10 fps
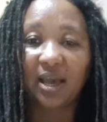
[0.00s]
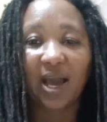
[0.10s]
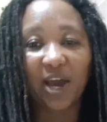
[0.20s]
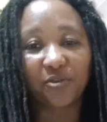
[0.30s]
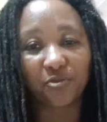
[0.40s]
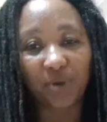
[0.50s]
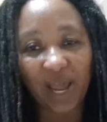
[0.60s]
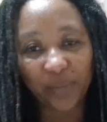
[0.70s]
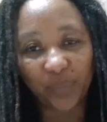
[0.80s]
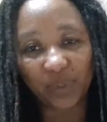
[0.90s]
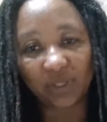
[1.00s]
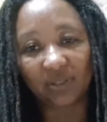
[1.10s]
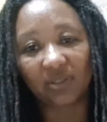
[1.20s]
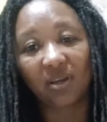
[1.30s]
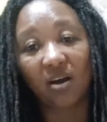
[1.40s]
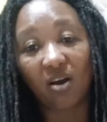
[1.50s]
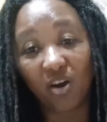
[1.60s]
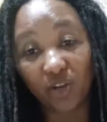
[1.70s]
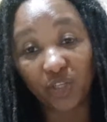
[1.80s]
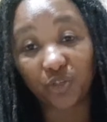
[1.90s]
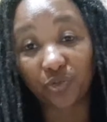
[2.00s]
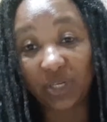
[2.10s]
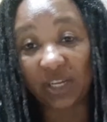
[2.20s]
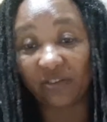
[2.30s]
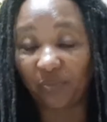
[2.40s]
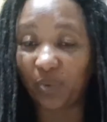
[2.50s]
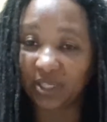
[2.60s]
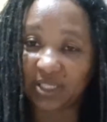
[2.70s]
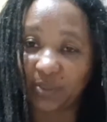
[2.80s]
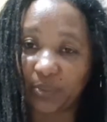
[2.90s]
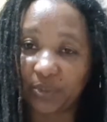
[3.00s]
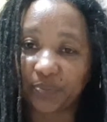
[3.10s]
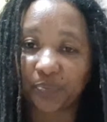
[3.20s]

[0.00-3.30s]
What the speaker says: and ripen on the tree if possible.